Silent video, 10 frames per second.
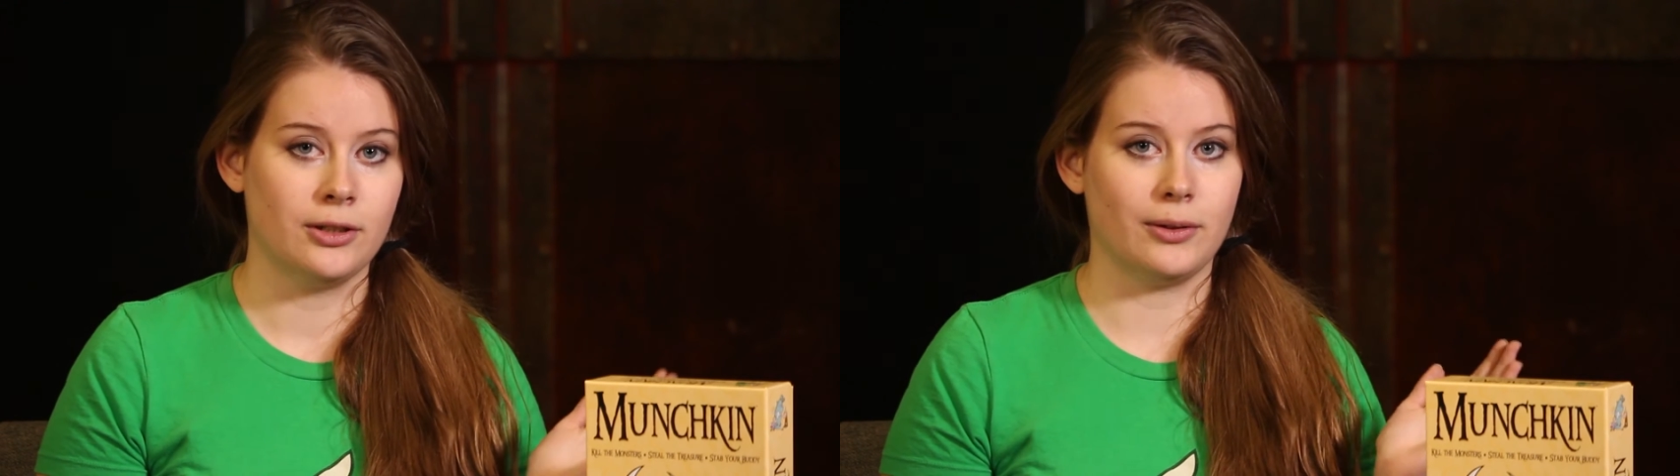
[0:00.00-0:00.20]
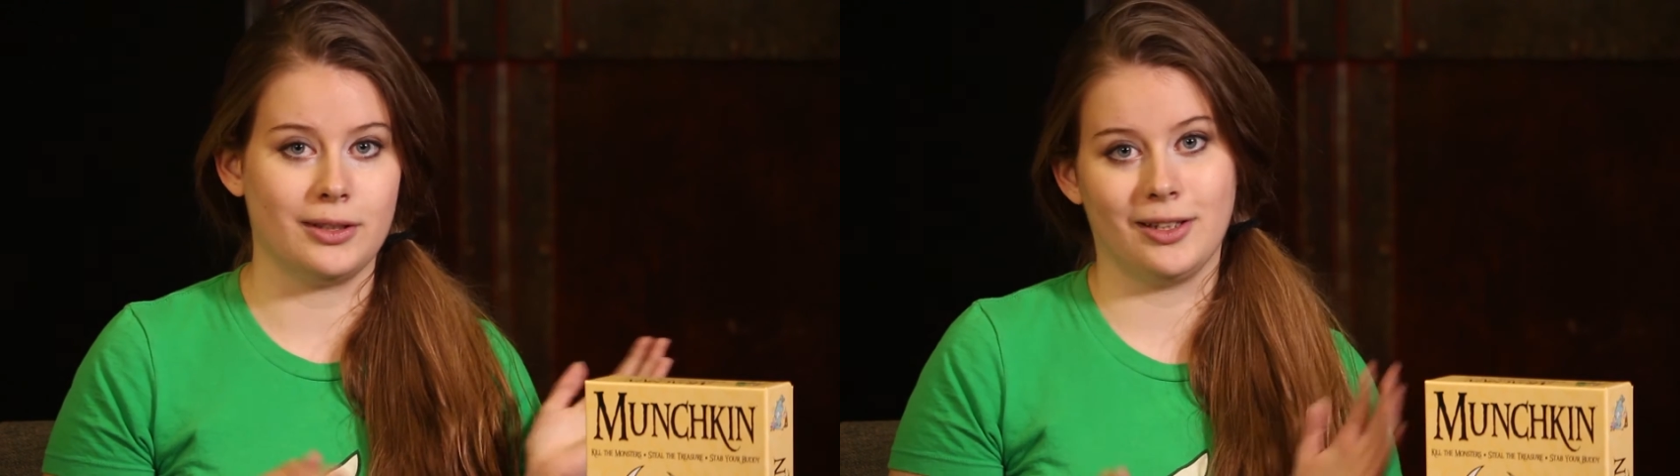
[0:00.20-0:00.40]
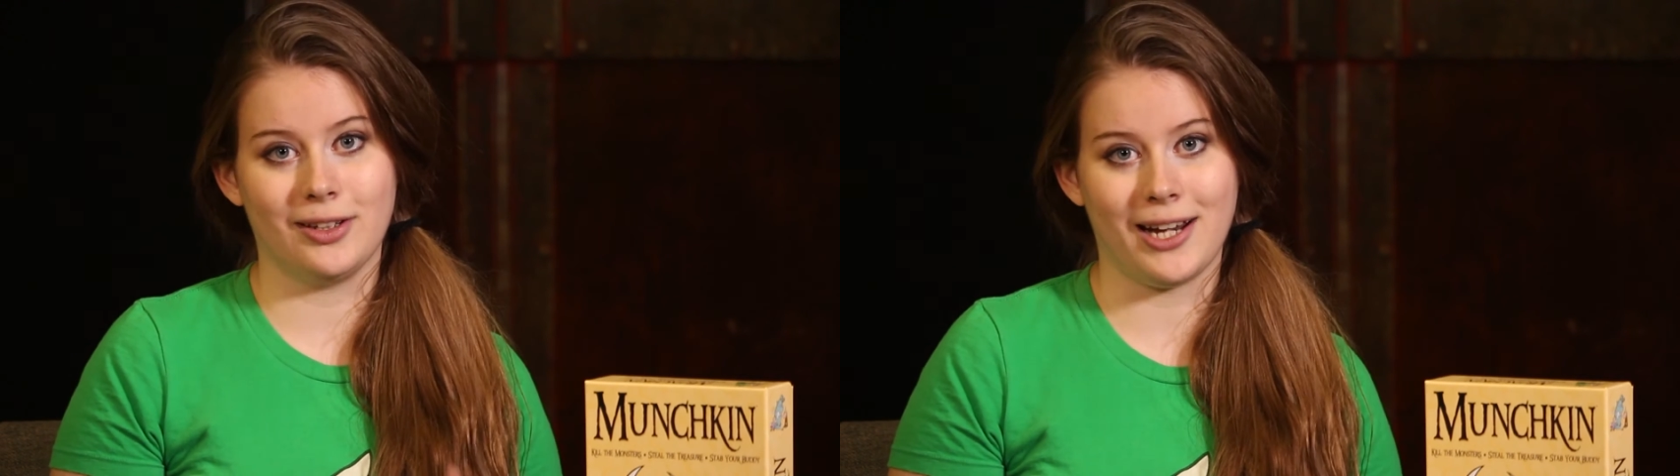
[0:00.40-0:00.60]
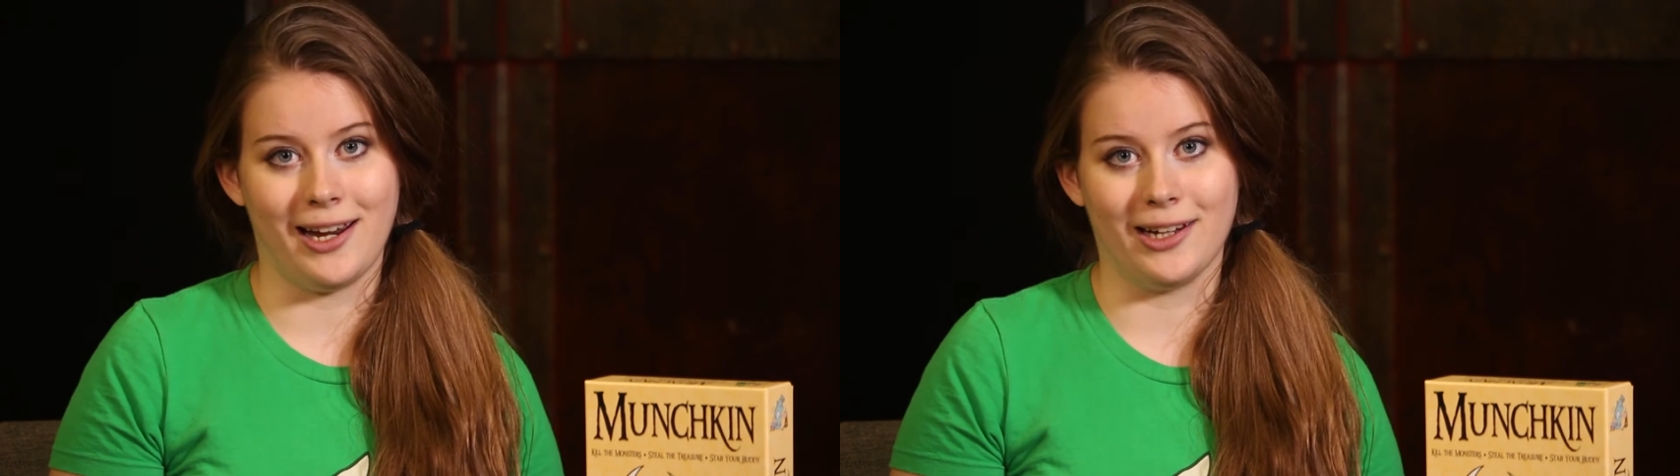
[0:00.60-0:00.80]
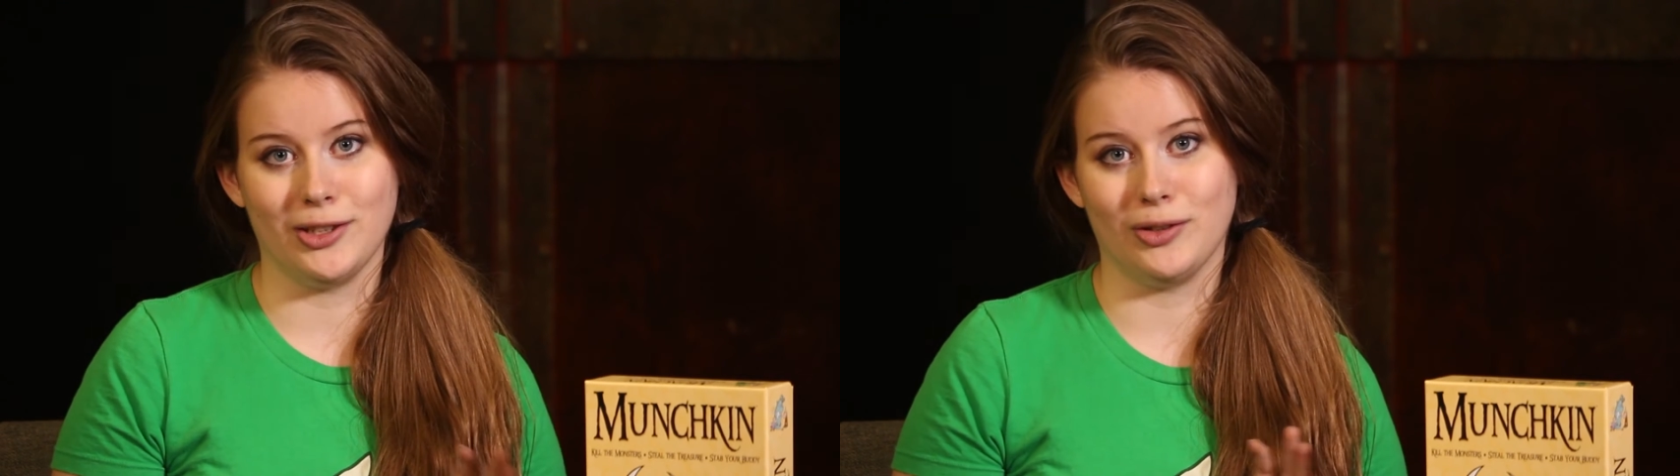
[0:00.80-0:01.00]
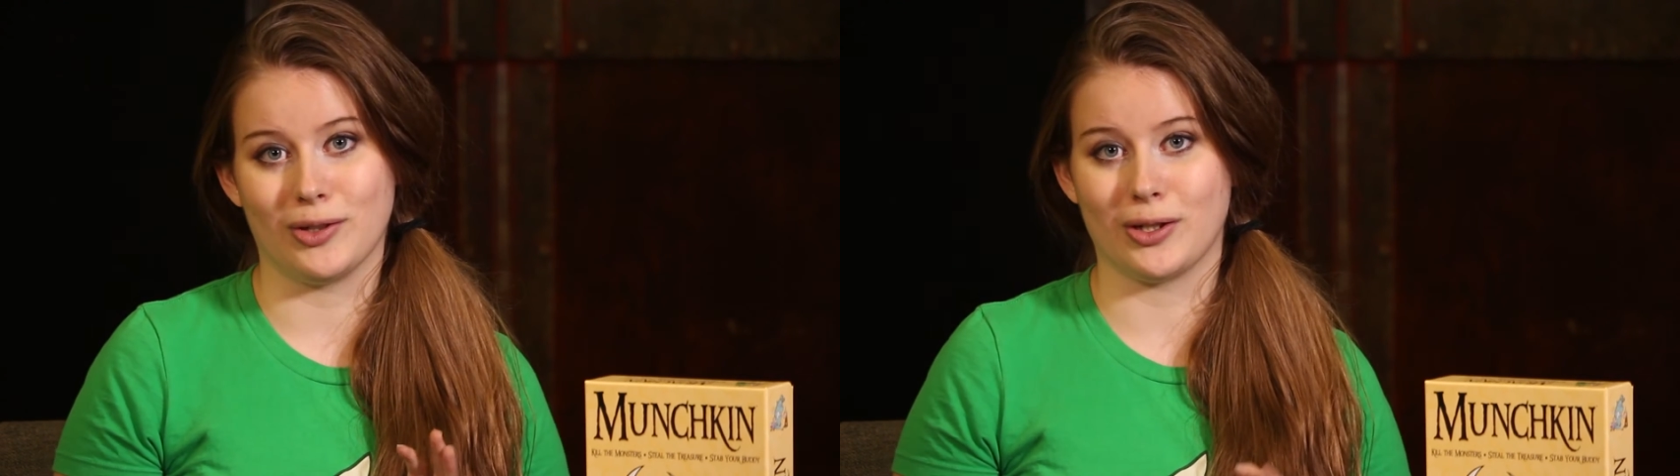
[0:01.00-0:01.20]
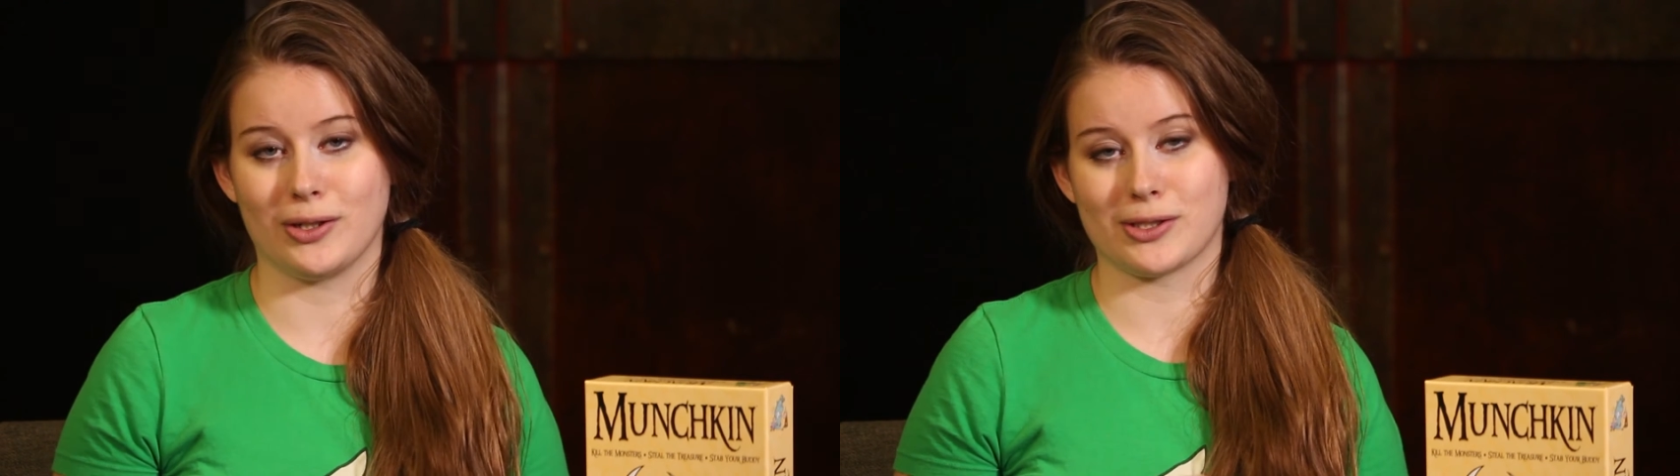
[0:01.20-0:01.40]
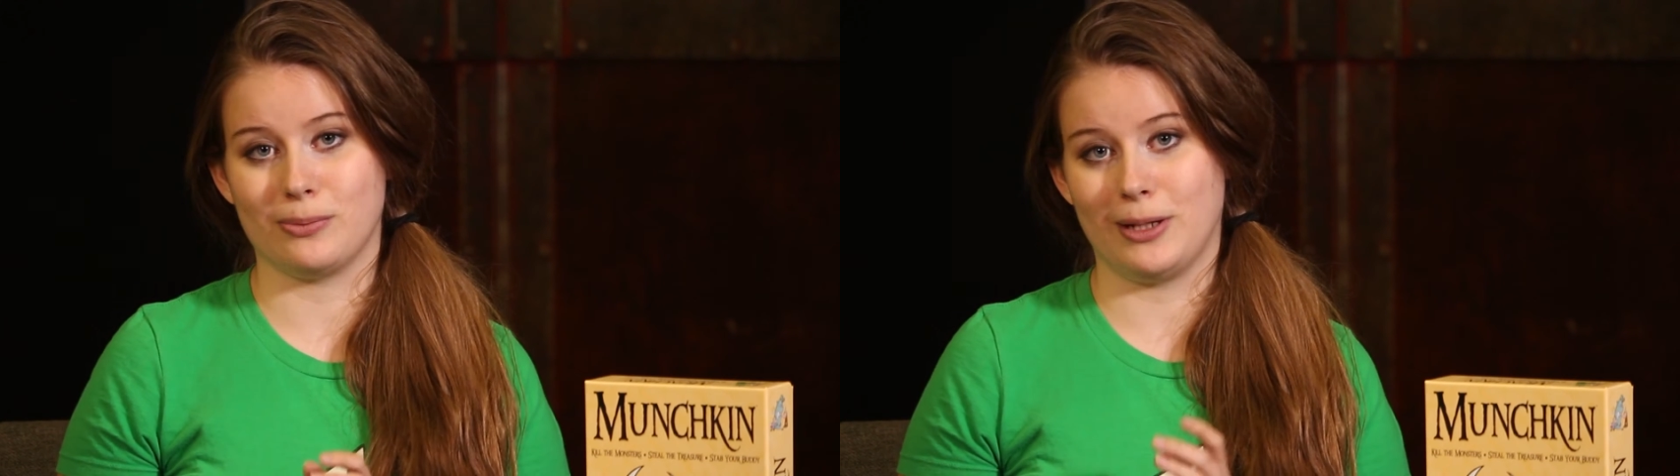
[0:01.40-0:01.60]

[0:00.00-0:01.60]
On the other hand, you can also